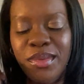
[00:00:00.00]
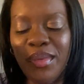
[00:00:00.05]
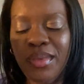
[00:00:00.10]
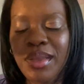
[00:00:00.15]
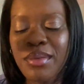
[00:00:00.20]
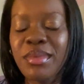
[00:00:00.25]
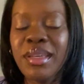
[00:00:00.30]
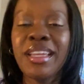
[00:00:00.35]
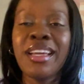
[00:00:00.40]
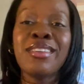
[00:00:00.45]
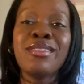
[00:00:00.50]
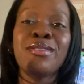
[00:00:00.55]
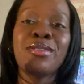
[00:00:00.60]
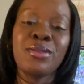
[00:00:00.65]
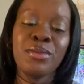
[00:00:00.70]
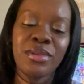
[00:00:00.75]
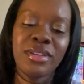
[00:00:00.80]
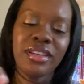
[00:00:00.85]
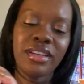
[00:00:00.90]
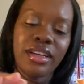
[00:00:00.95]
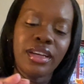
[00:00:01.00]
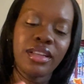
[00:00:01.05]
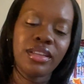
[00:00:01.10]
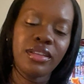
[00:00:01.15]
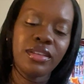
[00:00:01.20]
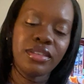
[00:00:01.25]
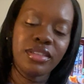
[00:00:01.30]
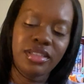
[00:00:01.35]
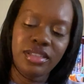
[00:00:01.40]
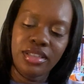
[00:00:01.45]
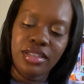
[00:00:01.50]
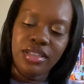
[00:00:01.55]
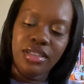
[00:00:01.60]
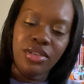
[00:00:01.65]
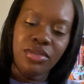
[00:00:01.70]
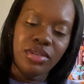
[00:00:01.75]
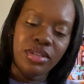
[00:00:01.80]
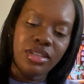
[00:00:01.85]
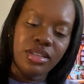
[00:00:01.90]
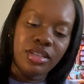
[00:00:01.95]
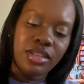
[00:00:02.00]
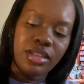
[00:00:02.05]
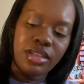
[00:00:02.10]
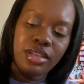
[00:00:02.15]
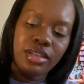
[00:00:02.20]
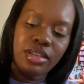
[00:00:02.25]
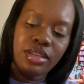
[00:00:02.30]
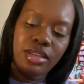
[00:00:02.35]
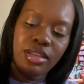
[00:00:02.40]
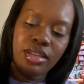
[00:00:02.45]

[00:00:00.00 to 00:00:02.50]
I mean, I just wonder how long is this going to take.